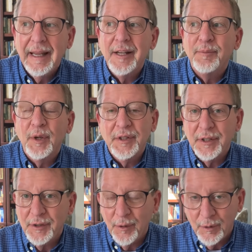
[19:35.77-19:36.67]
and books
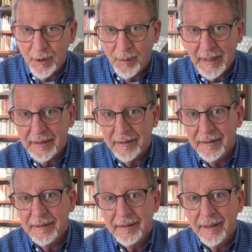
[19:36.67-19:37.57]
that don't go in
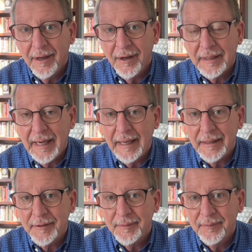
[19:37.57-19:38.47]
our canon.